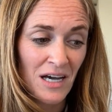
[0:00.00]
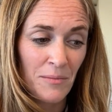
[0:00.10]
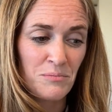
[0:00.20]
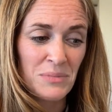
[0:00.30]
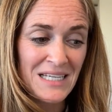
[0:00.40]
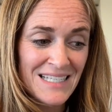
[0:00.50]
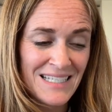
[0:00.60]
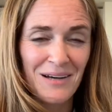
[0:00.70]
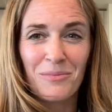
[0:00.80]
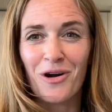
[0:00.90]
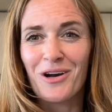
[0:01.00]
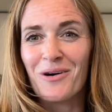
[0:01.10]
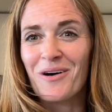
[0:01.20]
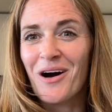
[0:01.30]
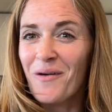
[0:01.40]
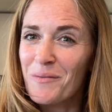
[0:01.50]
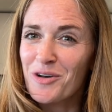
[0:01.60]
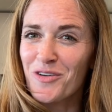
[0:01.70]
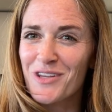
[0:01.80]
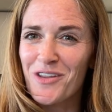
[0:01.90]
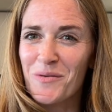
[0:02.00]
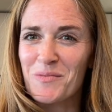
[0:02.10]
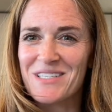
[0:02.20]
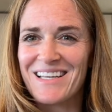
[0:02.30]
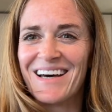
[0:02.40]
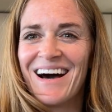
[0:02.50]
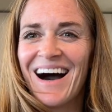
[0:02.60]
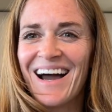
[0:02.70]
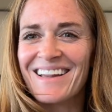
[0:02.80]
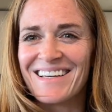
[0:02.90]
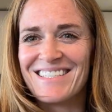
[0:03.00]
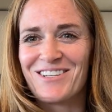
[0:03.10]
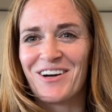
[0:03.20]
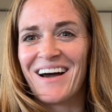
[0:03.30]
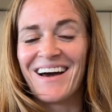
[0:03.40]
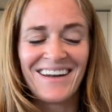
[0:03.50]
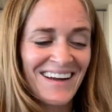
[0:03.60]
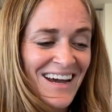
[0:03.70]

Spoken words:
Ibiza barrio. Oh, I wonder if the other one was the island or not.